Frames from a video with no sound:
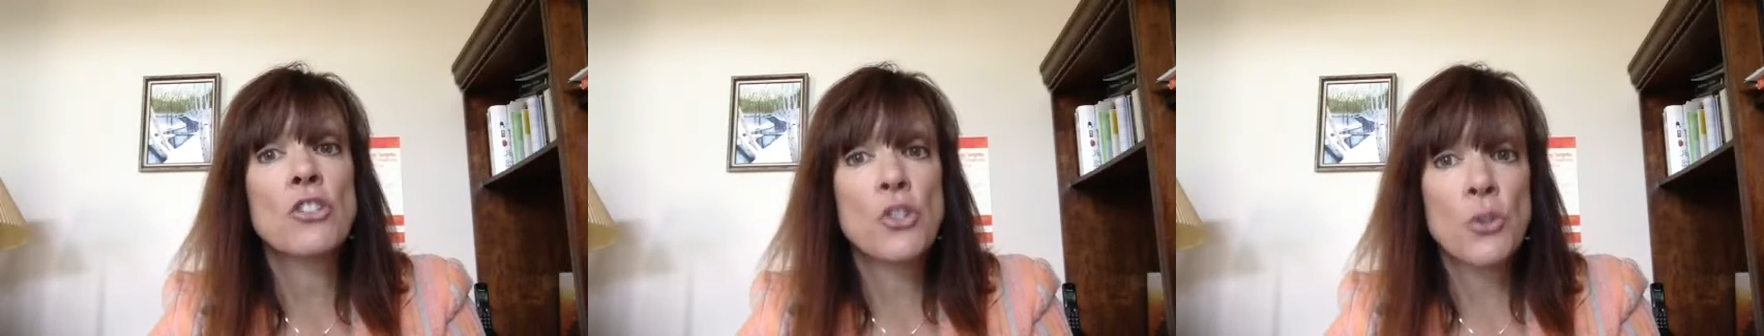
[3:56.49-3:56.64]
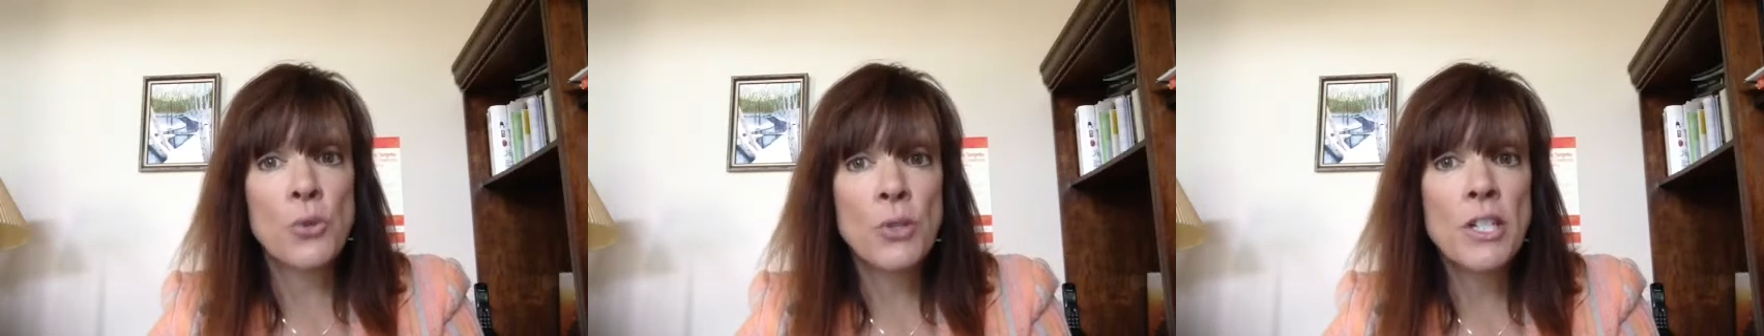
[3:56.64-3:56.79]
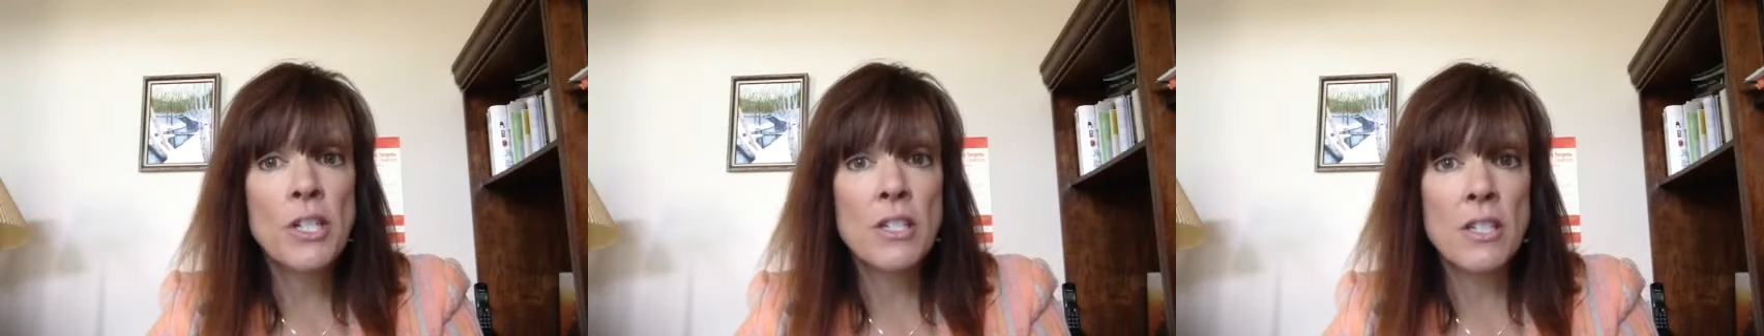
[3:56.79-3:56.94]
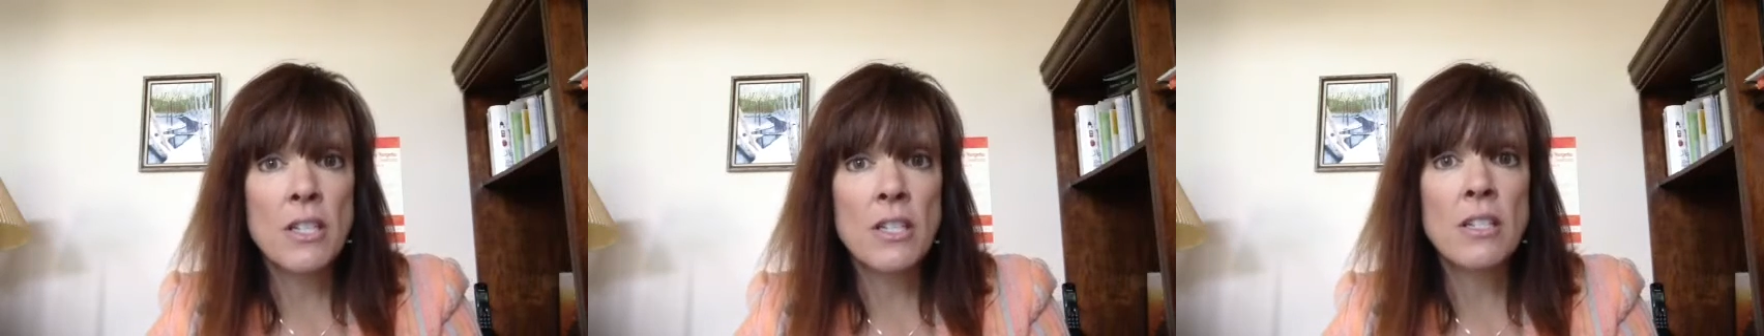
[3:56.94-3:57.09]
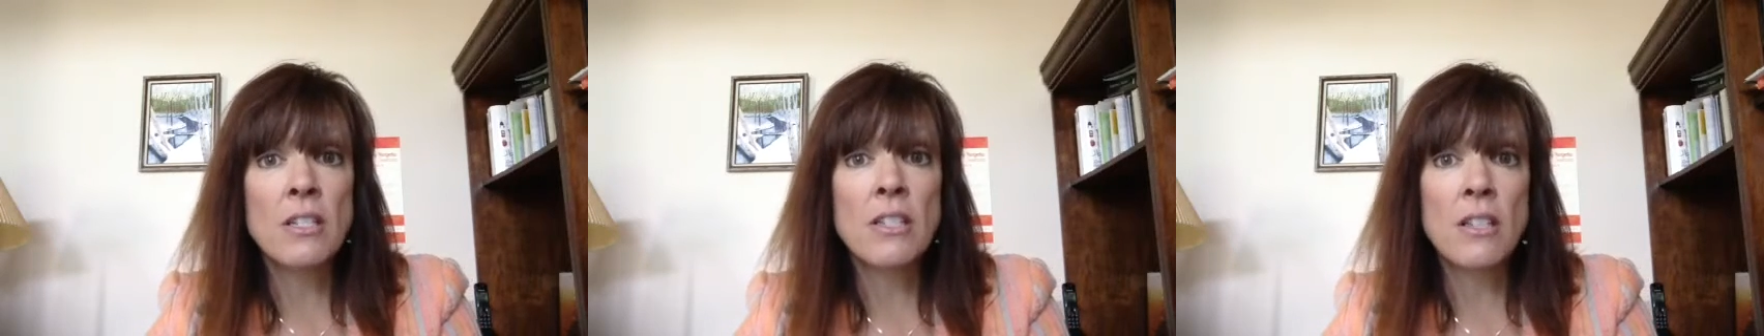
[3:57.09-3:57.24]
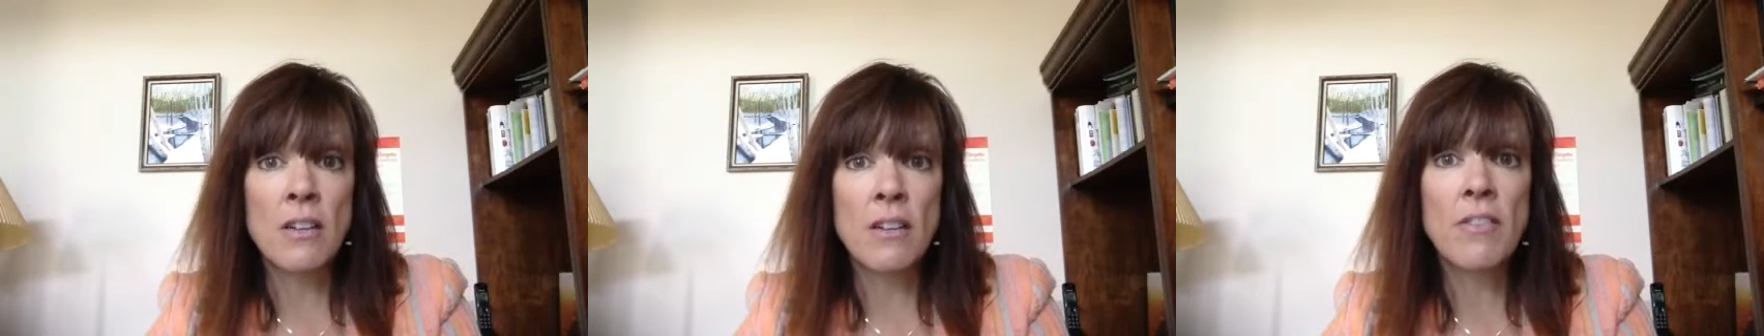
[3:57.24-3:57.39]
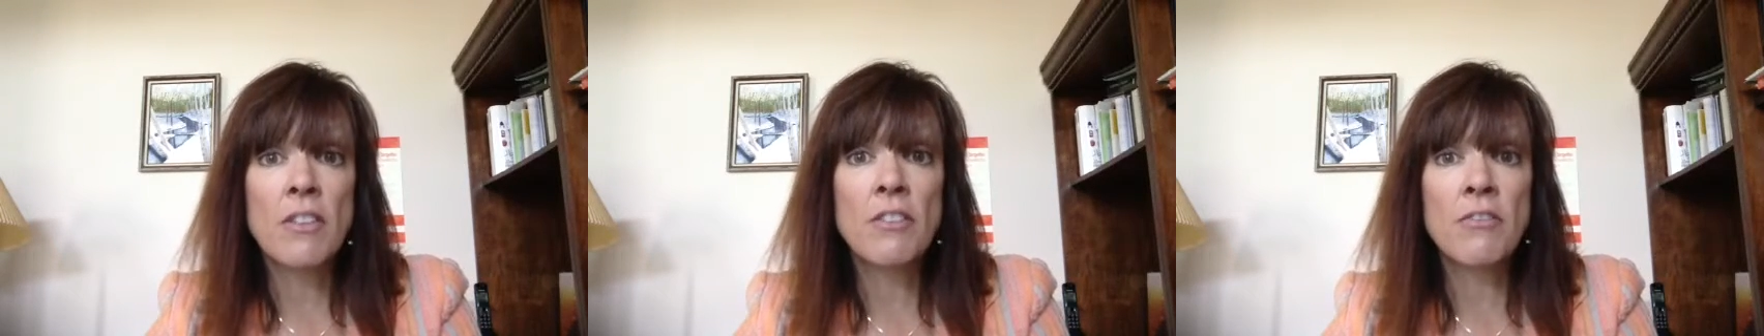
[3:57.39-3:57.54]
choices
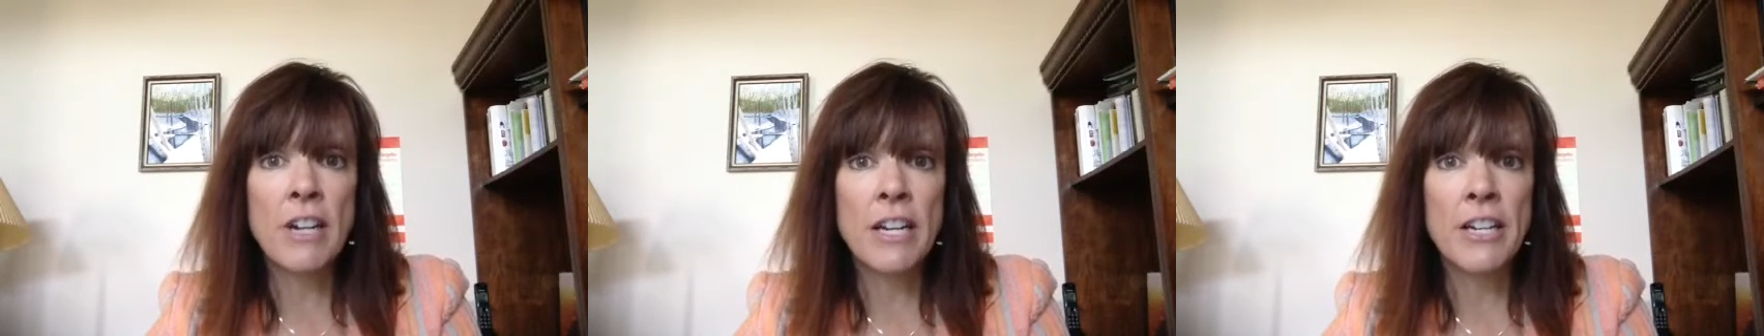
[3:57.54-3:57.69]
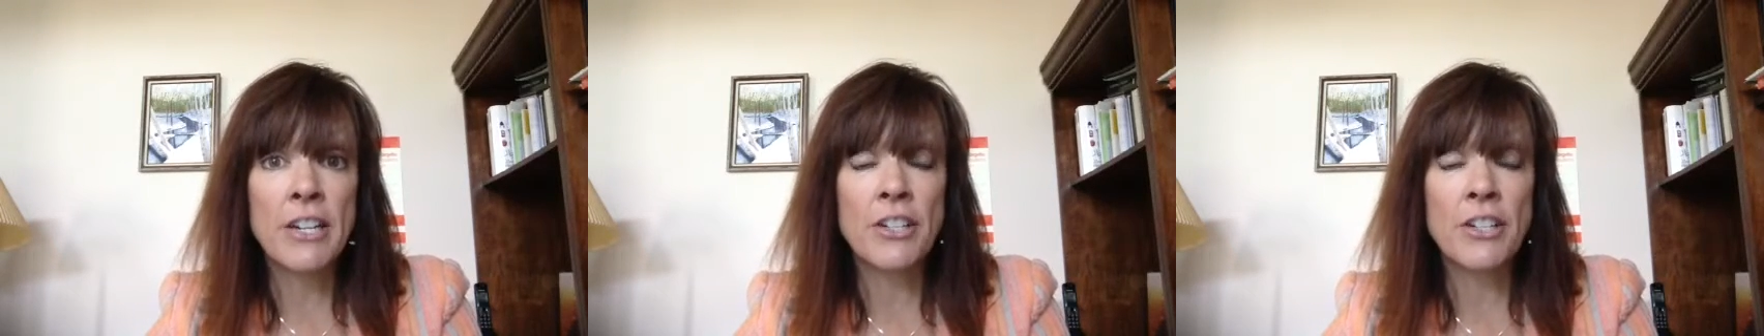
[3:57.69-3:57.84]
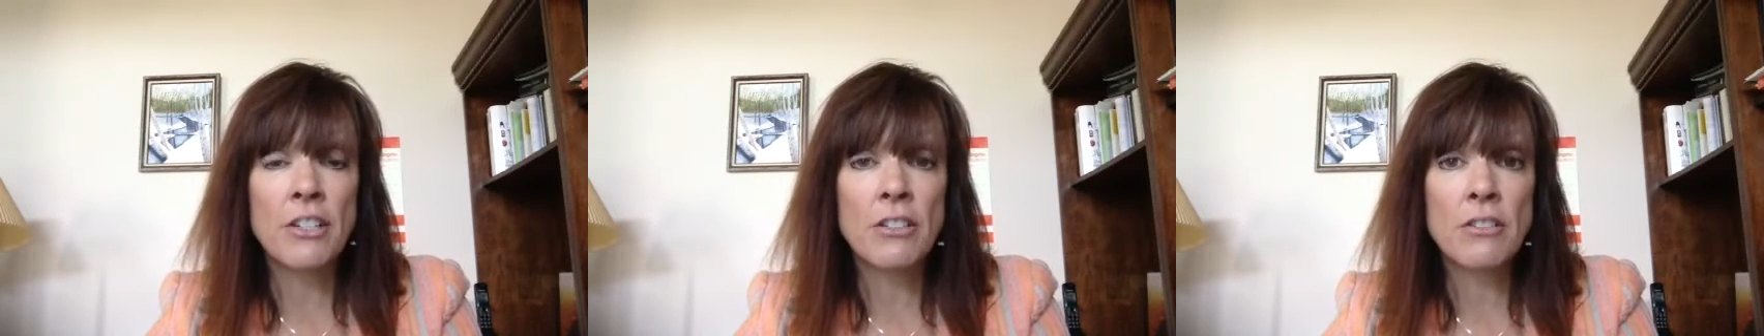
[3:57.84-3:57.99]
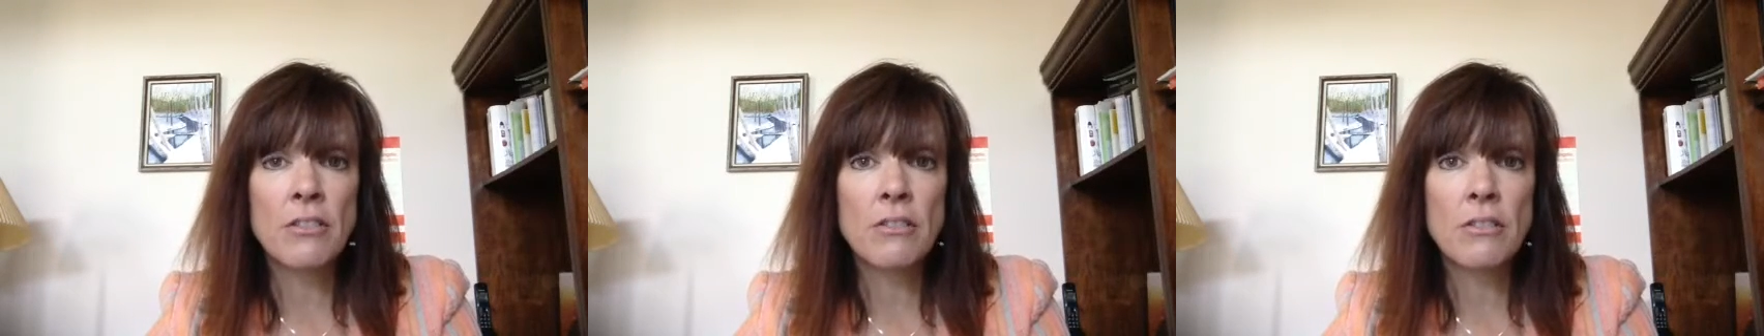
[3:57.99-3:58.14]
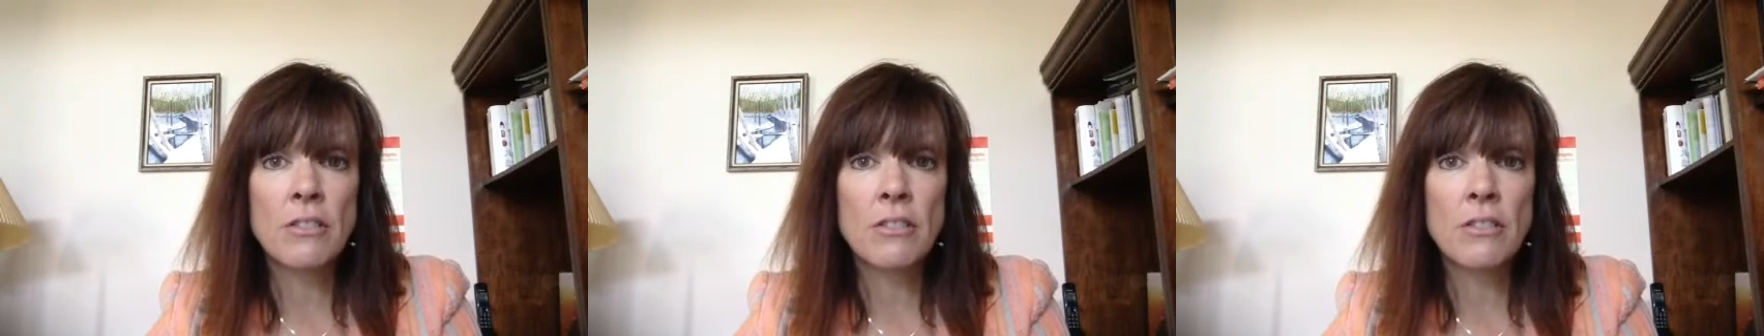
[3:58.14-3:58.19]
of the writer,